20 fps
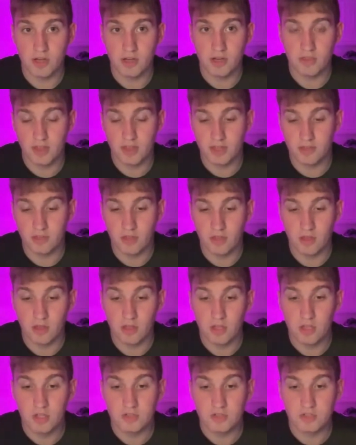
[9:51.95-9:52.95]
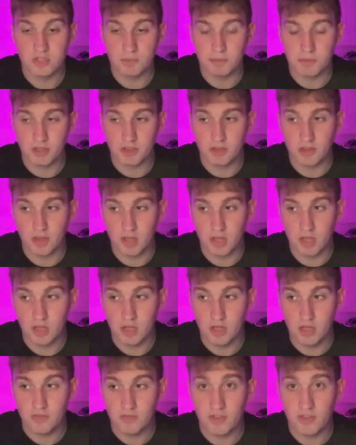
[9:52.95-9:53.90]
And I think that something that